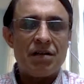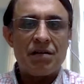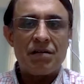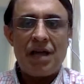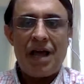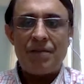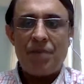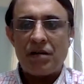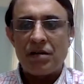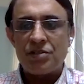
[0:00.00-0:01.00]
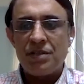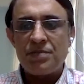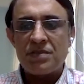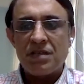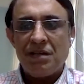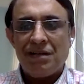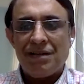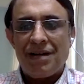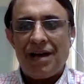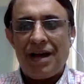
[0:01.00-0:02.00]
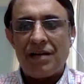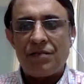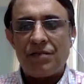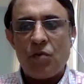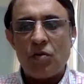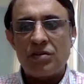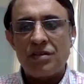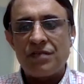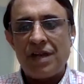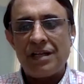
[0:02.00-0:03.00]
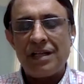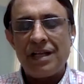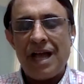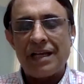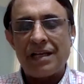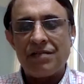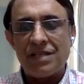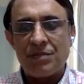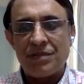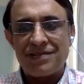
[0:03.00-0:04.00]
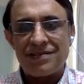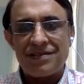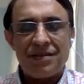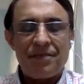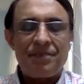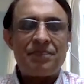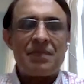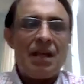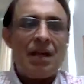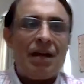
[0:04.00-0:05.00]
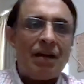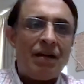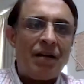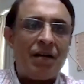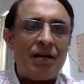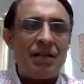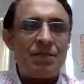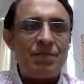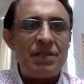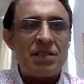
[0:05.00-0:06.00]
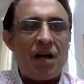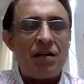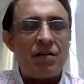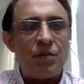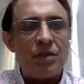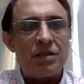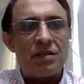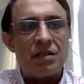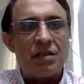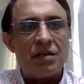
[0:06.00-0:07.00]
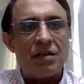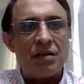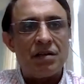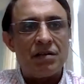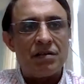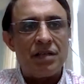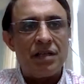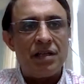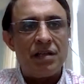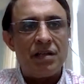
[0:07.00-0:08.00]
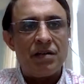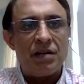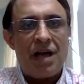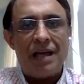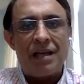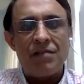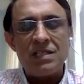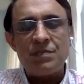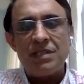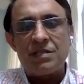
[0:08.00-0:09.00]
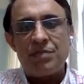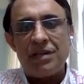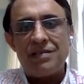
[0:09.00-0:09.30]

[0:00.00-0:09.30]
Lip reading: ag partnerships, and fourth is finally ag investments. Let me start with the ag investments piece.